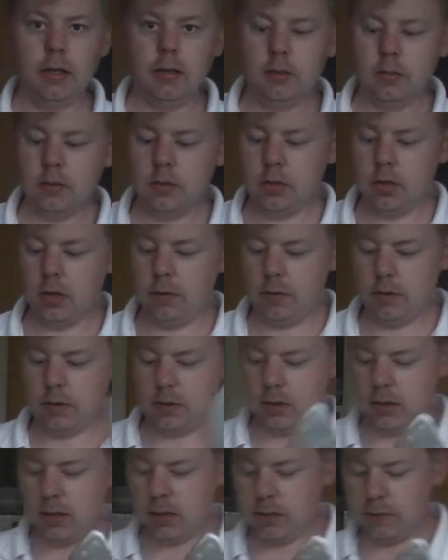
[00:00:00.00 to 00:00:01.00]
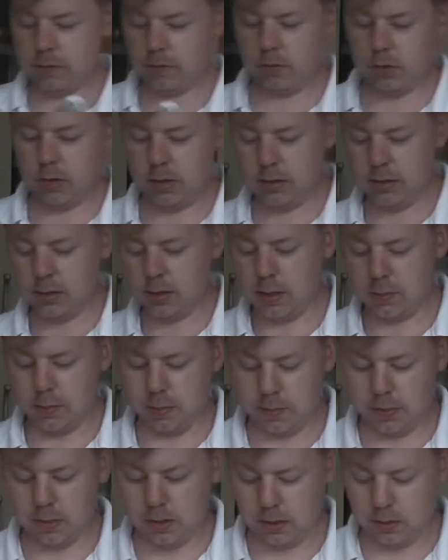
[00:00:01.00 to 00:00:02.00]
showing signs of trying to come
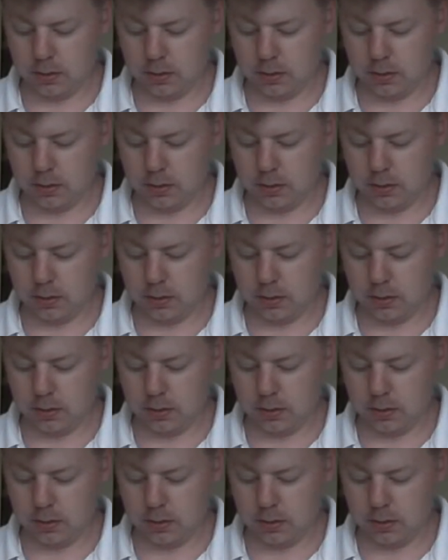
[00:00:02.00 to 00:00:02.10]
apart